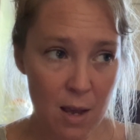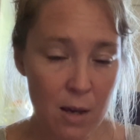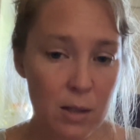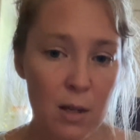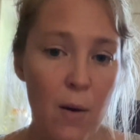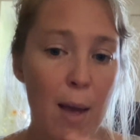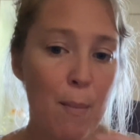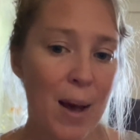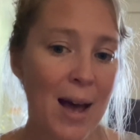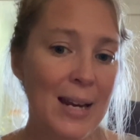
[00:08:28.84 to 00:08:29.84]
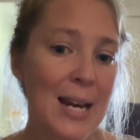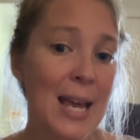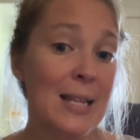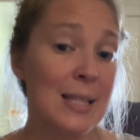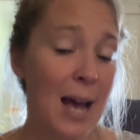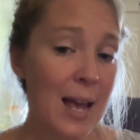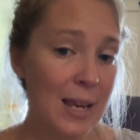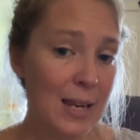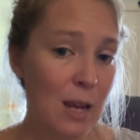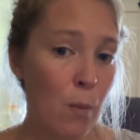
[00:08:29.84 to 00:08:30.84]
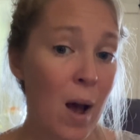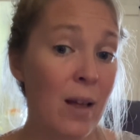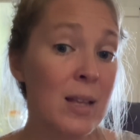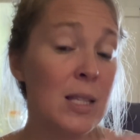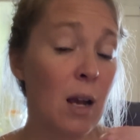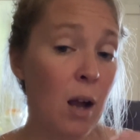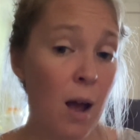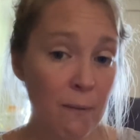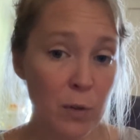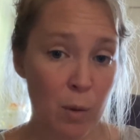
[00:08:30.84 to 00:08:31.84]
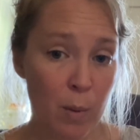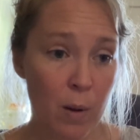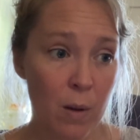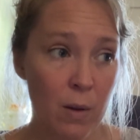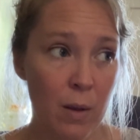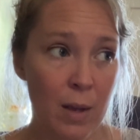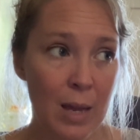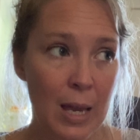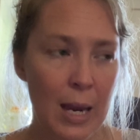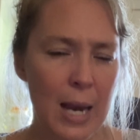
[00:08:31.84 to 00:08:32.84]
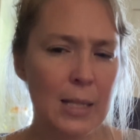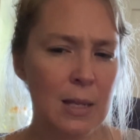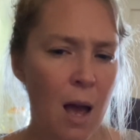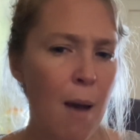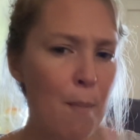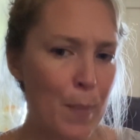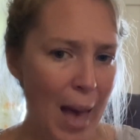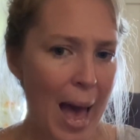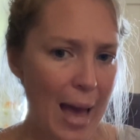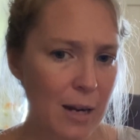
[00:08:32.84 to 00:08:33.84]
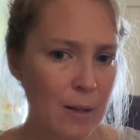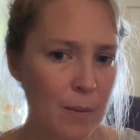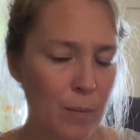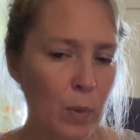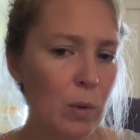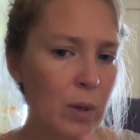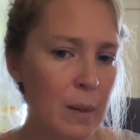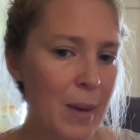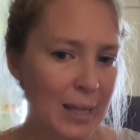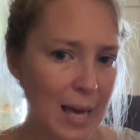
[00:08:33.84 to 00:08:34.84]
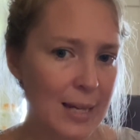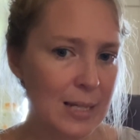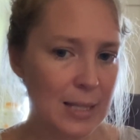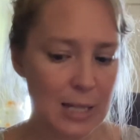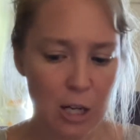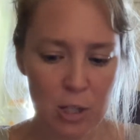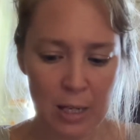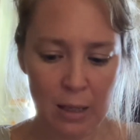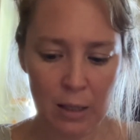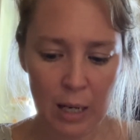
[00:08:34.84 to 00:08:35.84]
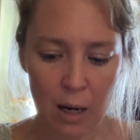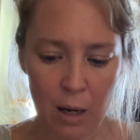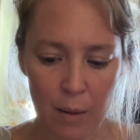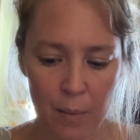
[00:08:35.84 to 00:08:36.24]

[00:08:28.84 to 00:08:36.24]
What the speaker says: So embodied anxiety, while it's uncomfortable, it's not bad. I want to make that distinction clear.